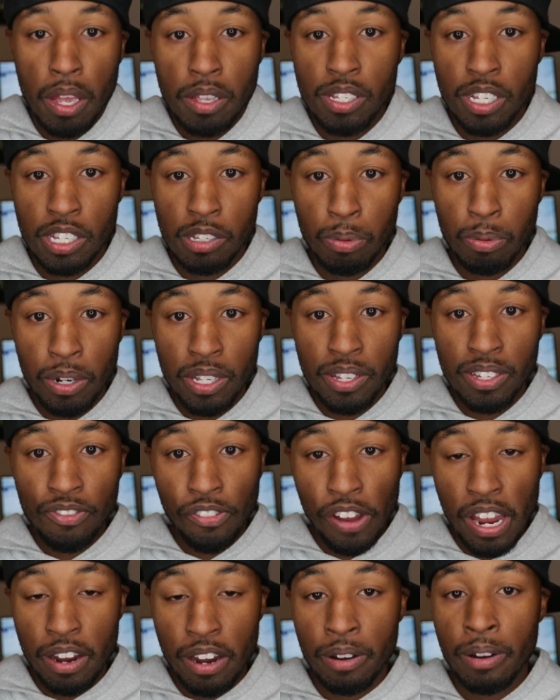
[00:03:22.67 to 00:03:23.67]
Seems pretty
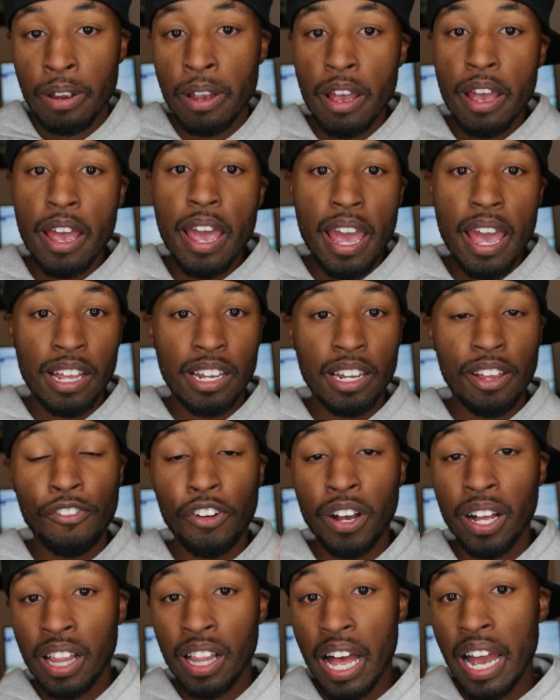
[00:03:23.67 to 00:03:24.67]
fair. And if
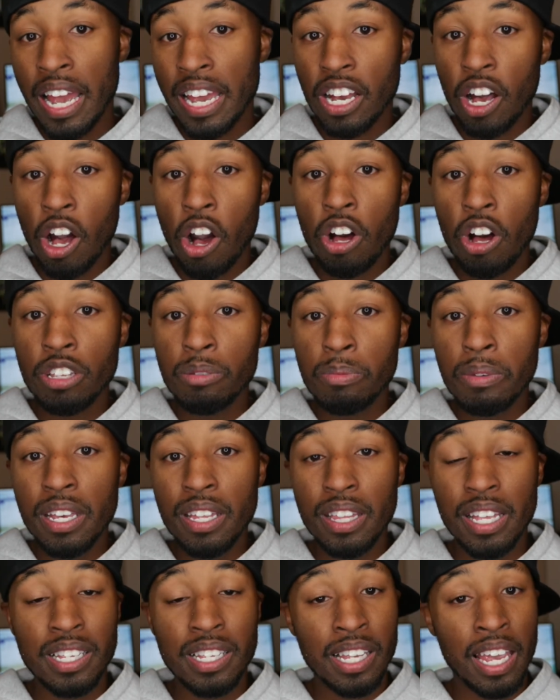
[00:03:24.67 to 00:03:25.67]
a client calls me
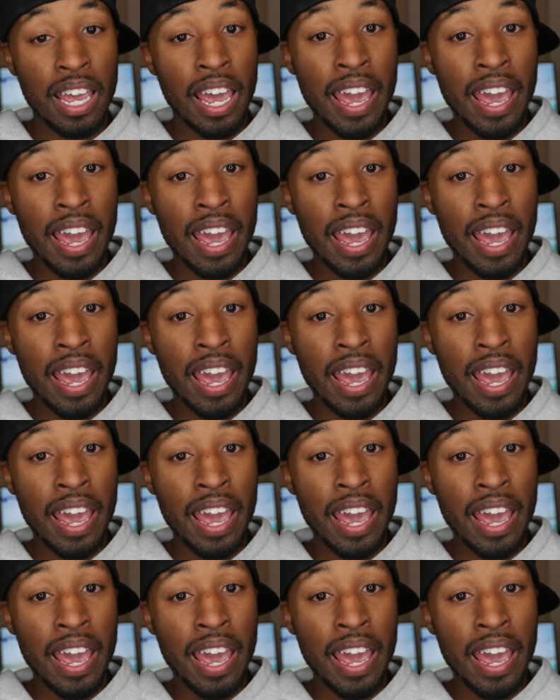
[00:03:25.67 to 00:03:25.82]
and they say,